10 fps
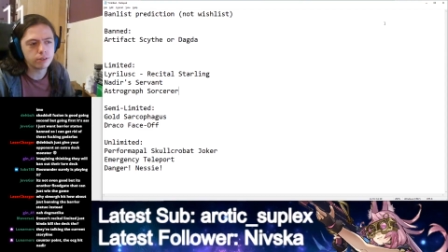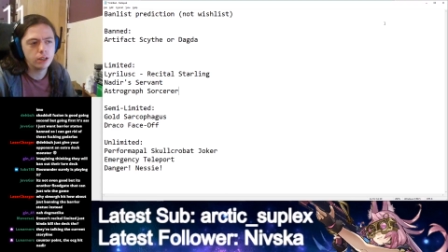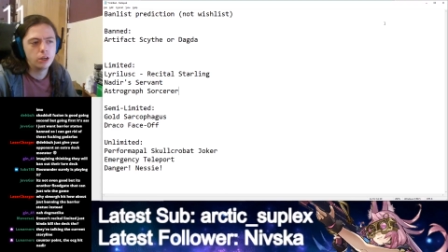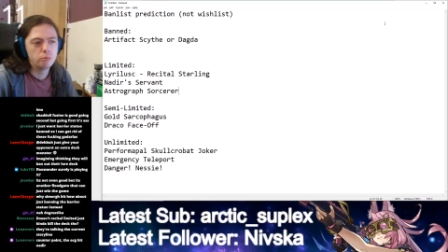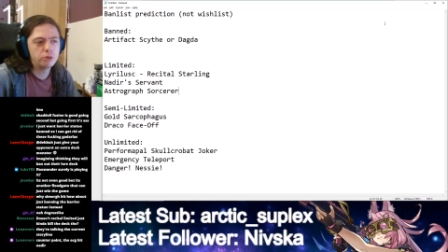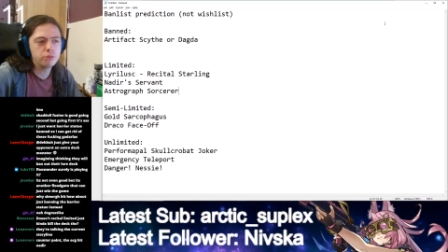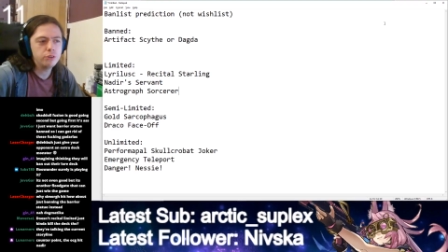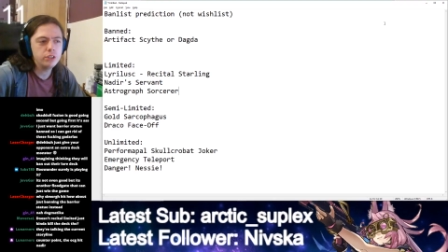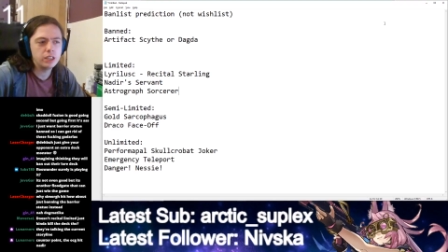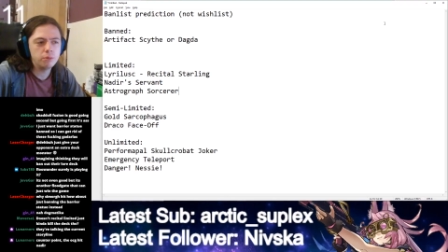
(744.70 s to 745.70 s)
But if
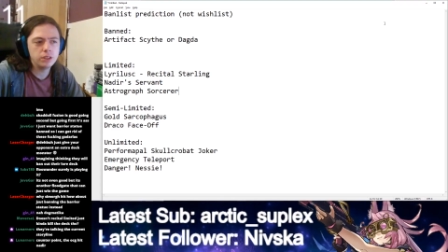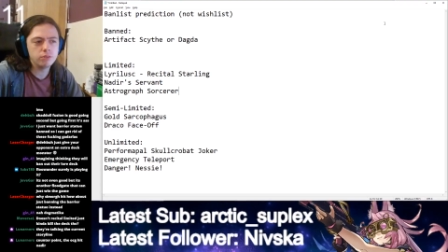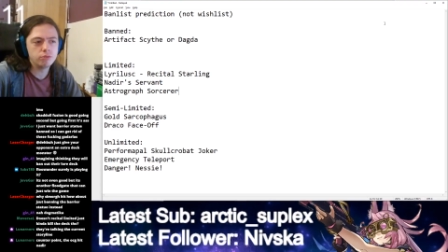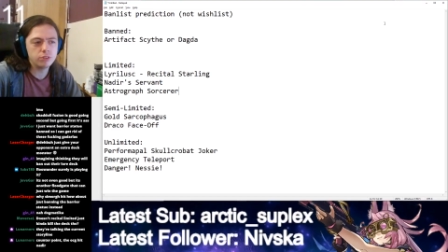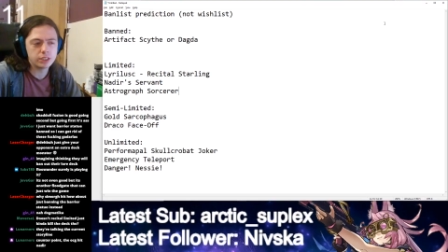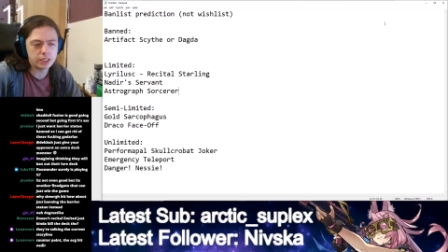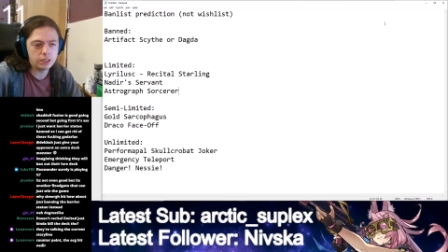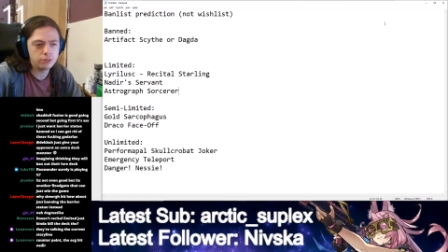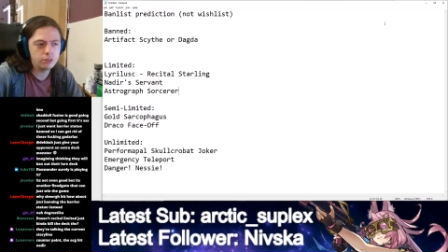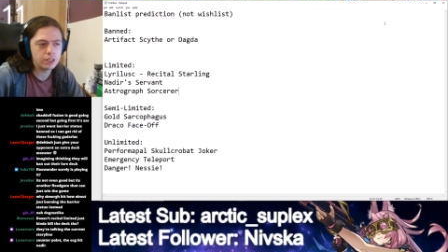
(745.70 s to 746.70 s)
you limit
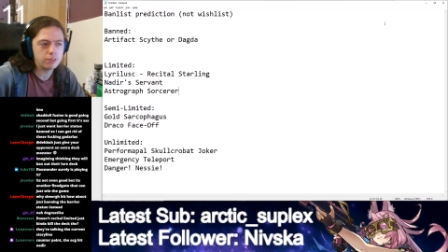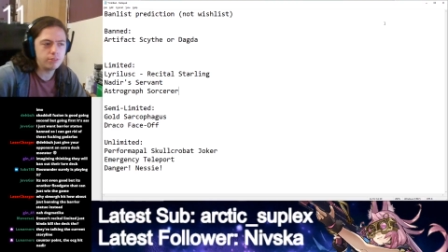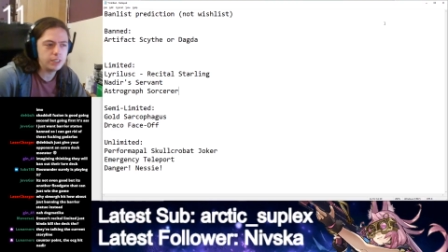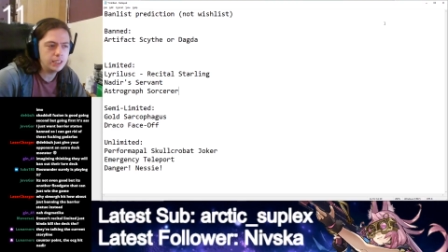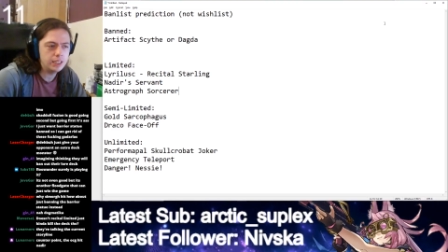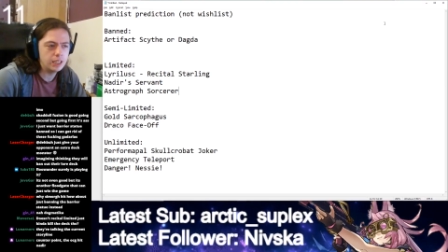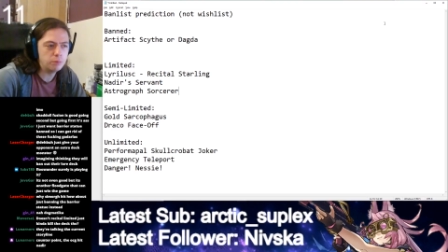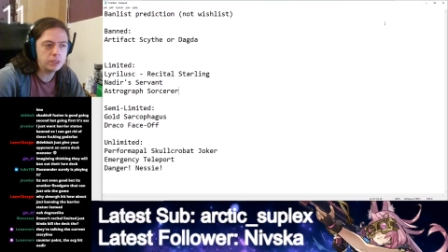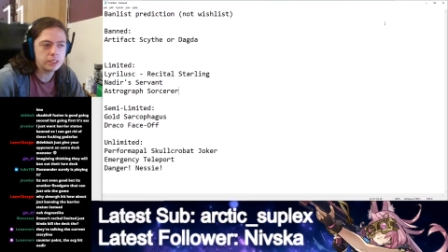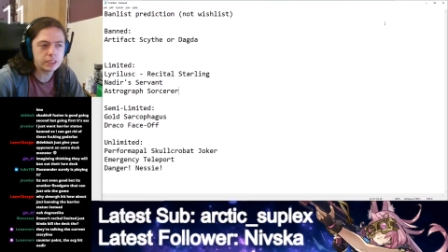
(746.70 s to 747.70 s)
Recital, that really
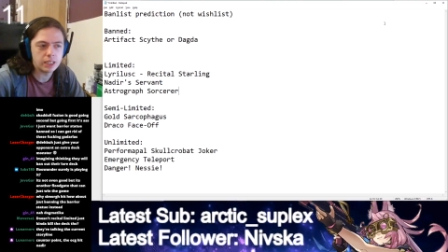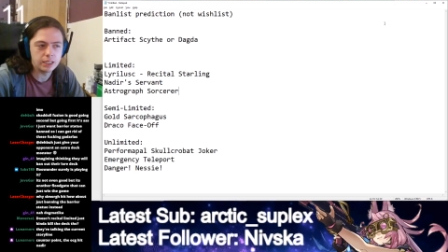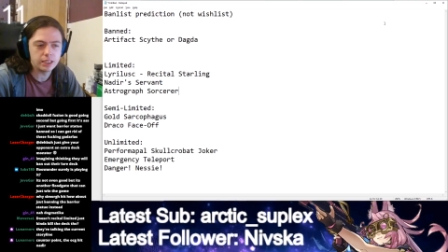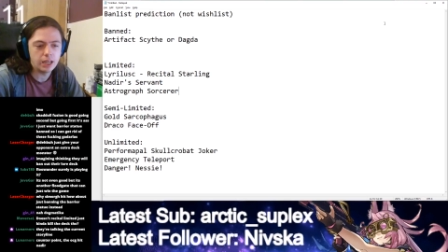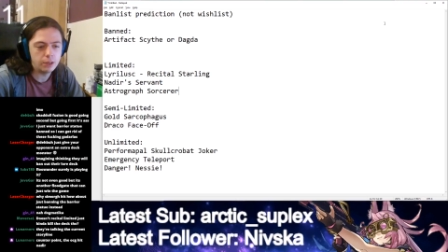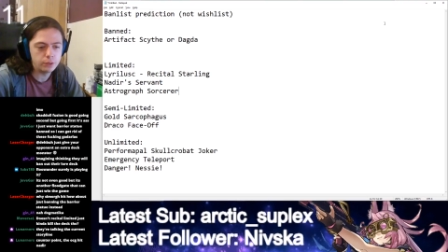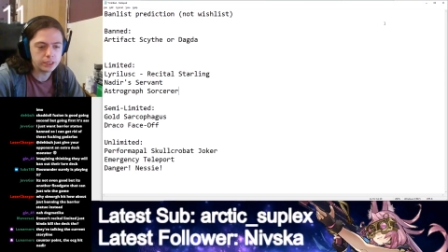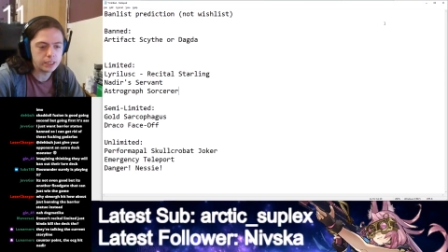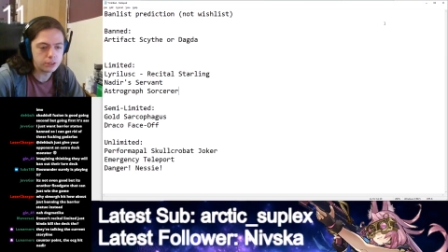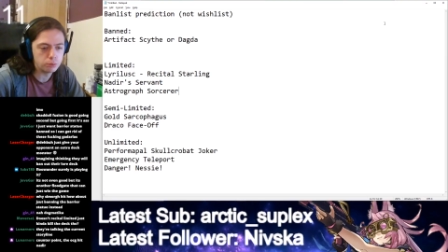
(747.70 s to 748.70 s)
limits like how
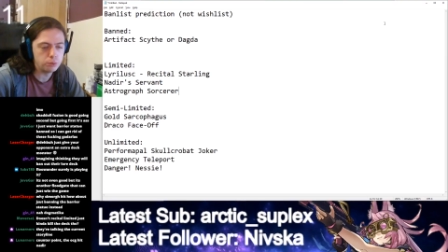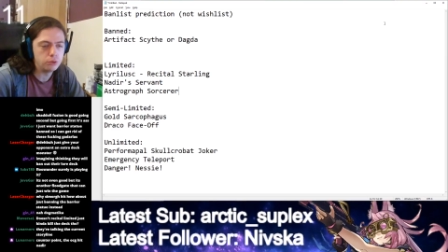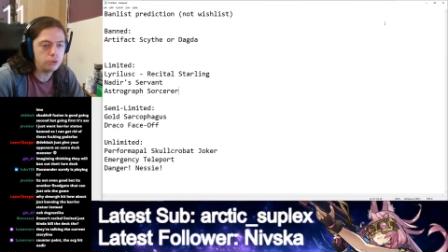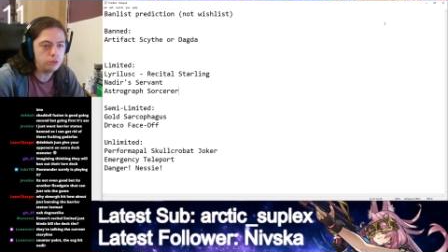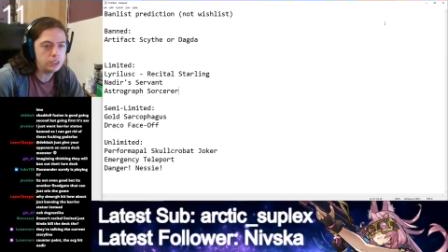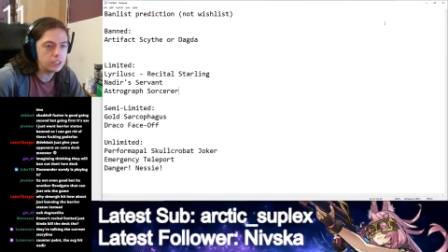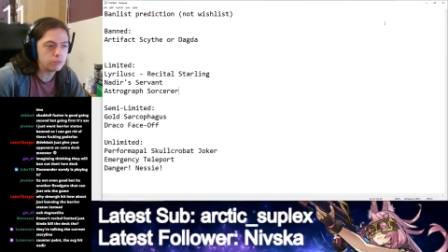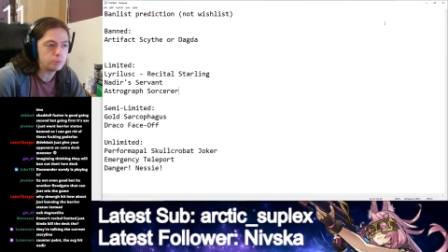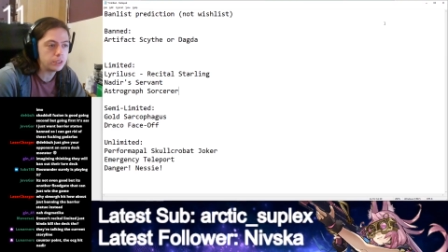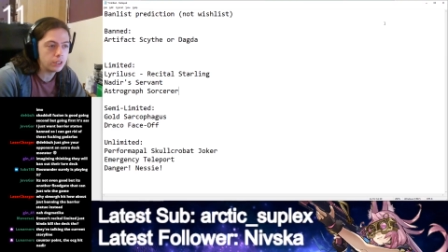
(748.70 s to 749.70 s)
accessible UDF
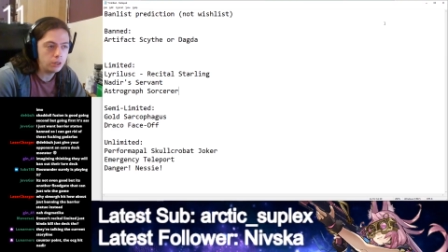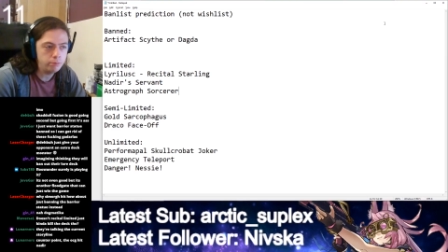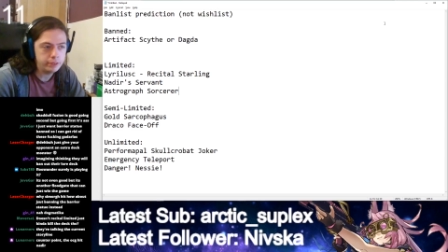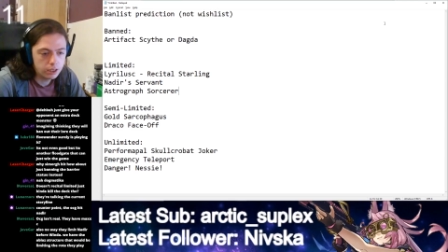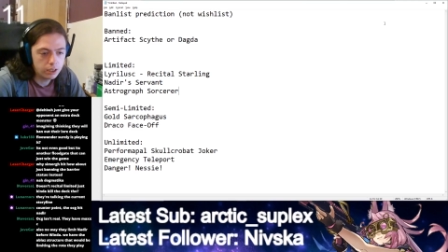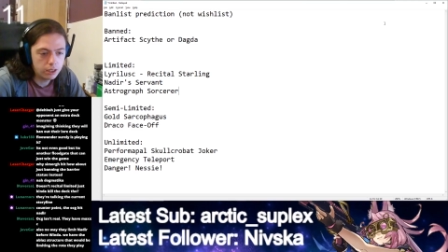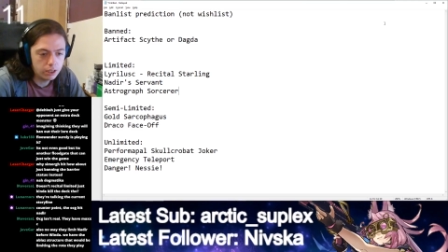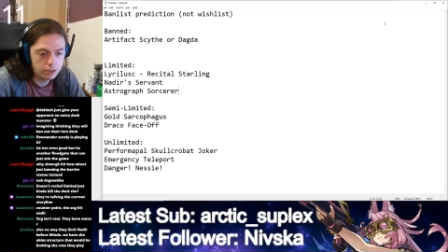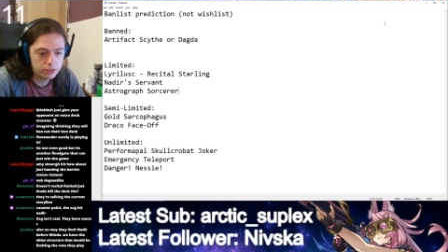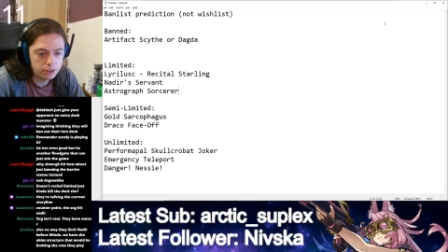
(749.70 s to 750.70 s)
becomes.
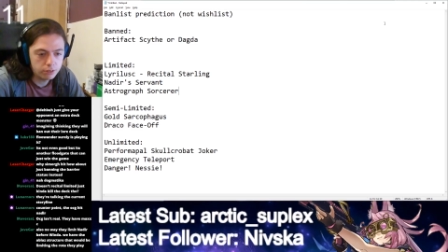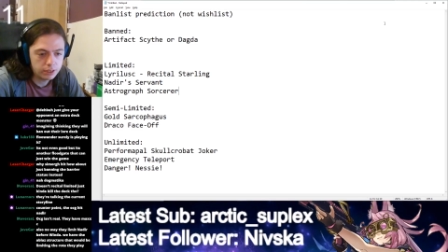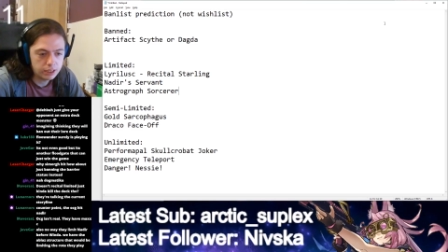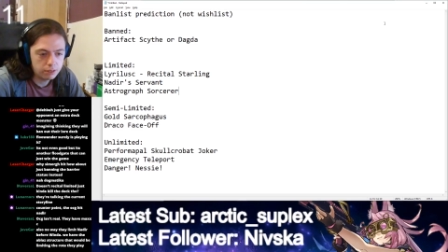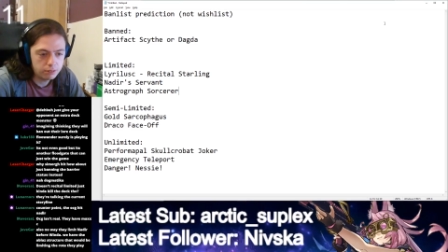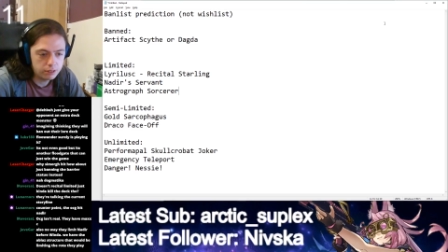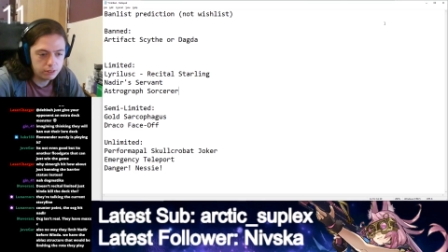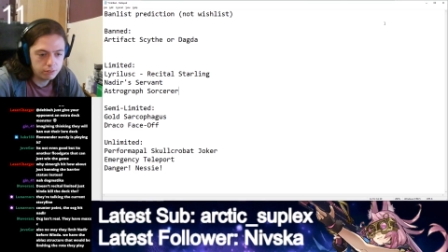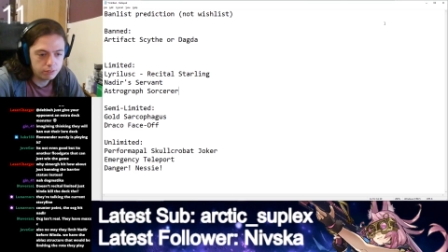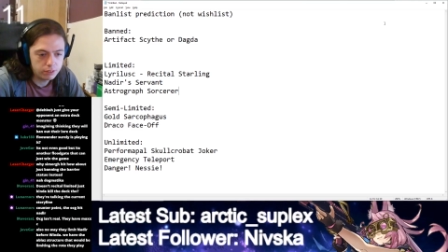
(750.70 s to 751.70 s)
Also, no way they limit
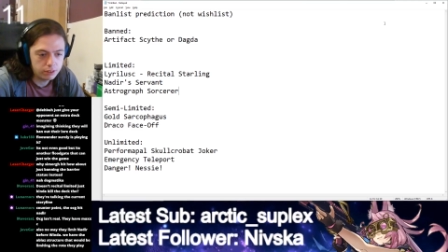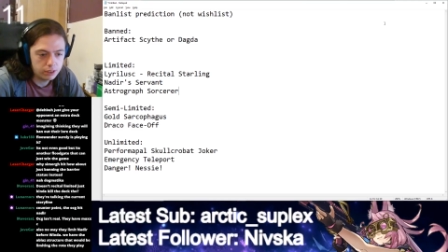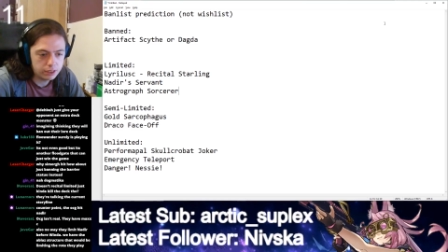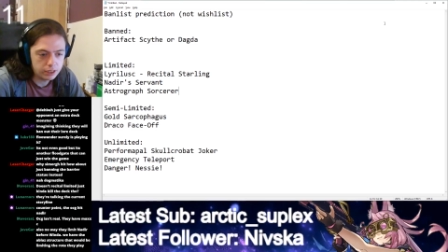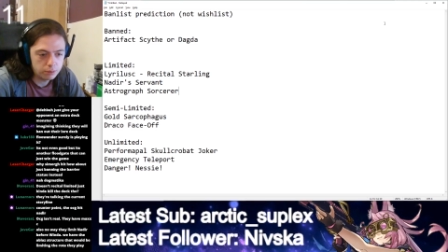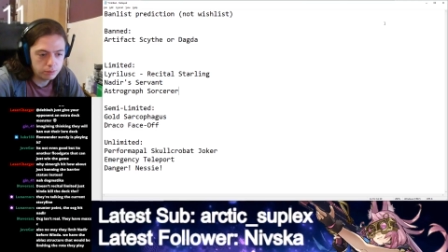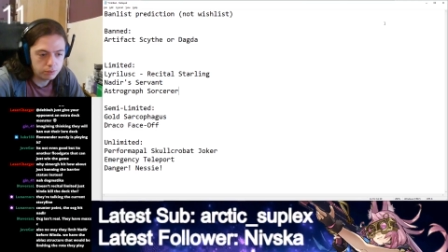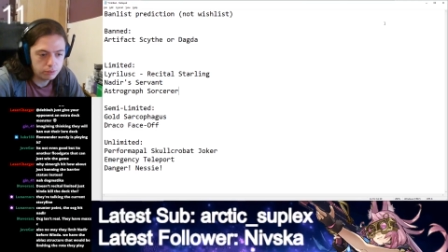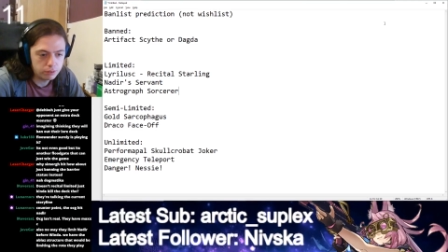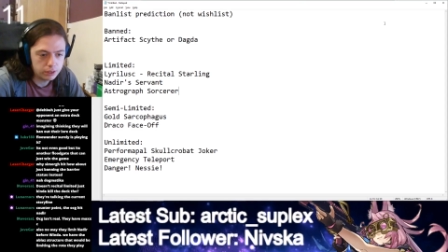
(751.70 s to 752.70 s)
Nadir
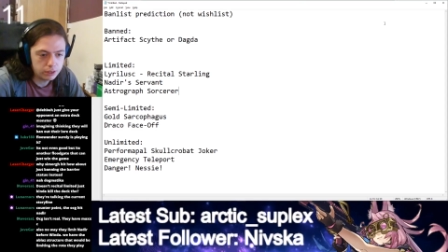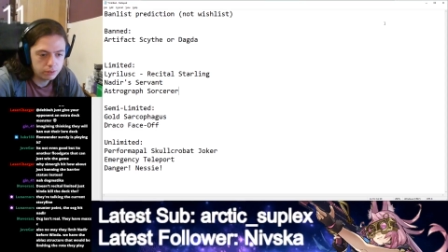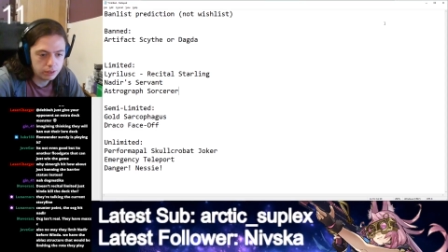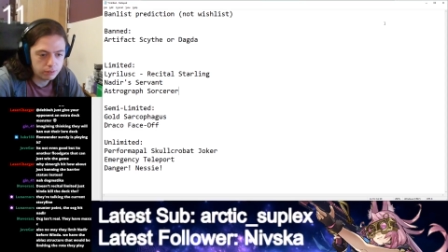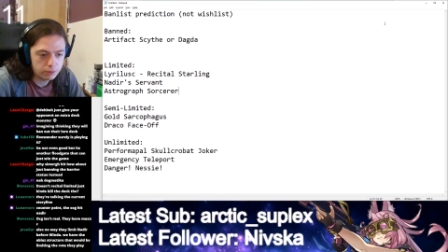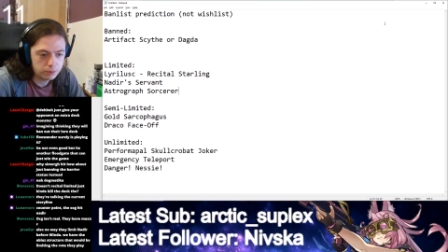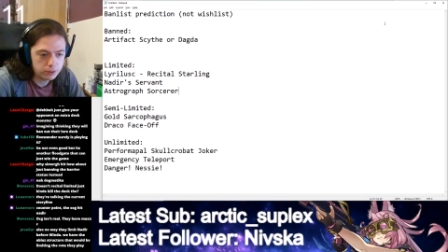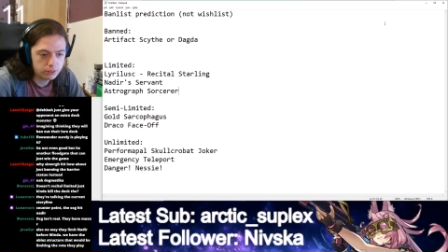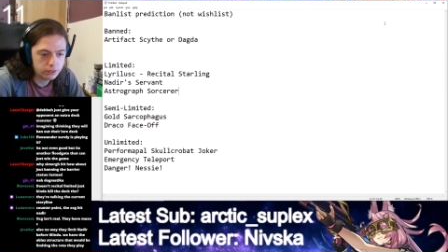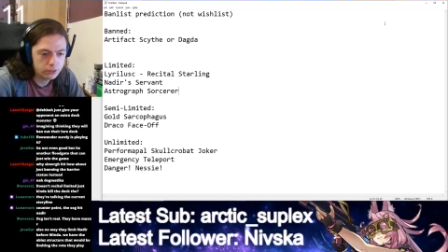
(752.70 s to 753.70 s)
before window. We have Albus
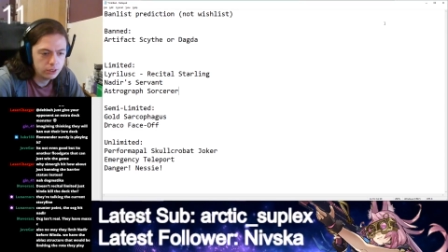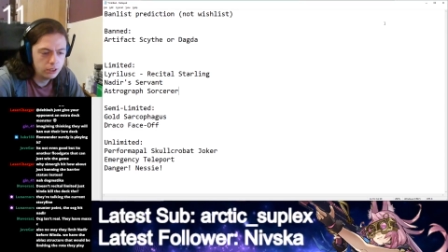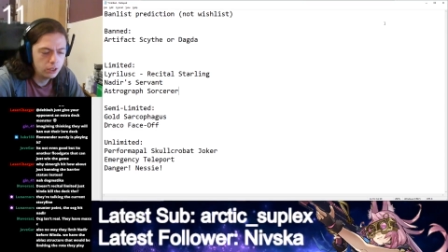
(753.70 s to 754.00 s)
Structure.